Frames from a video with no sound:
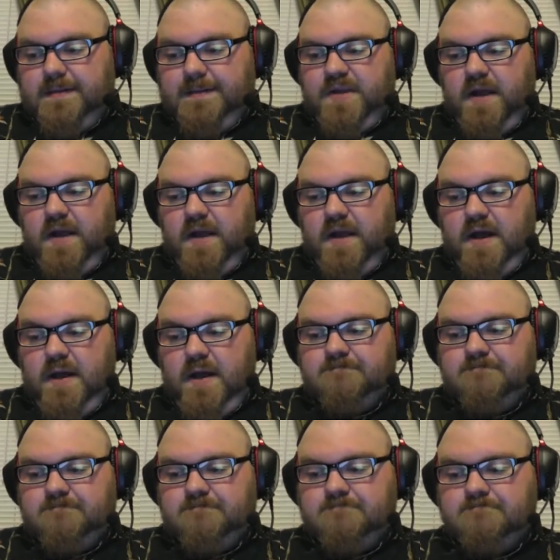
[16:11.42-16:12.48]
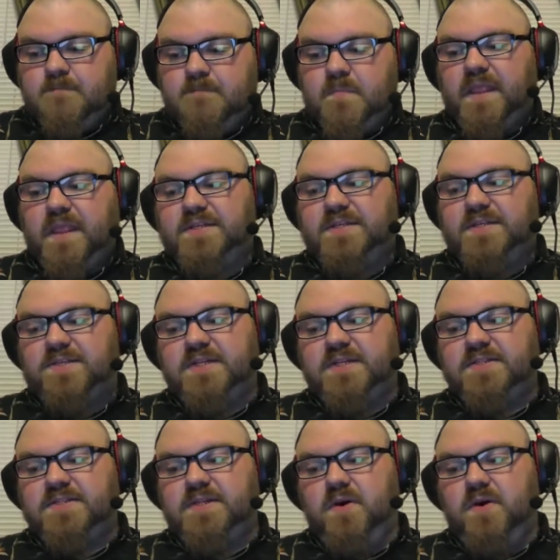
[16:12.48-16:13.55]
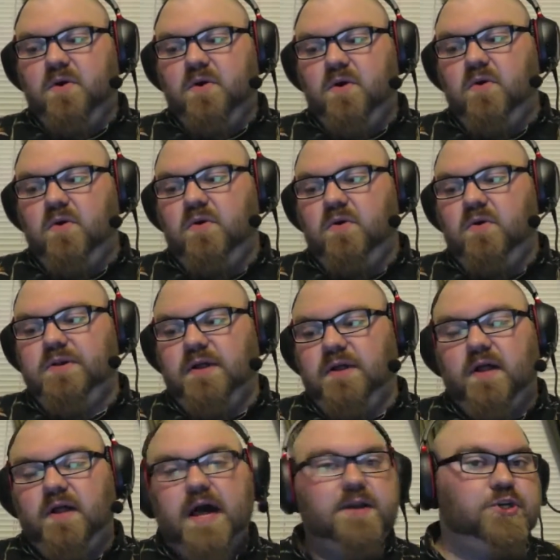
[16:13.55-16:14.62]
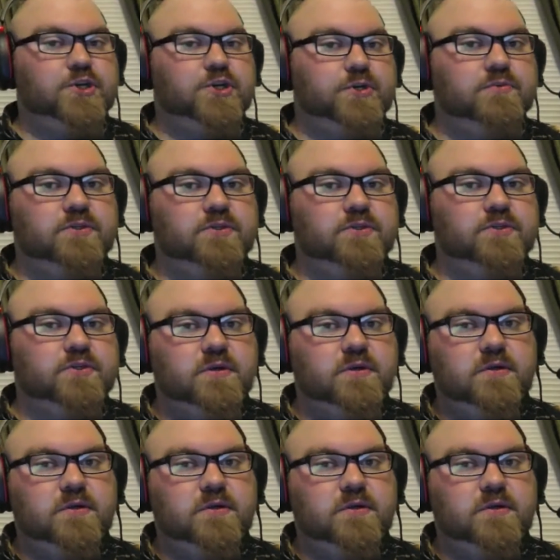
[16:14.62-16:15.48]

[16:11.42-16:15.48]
It doesn't hold a lot of juice,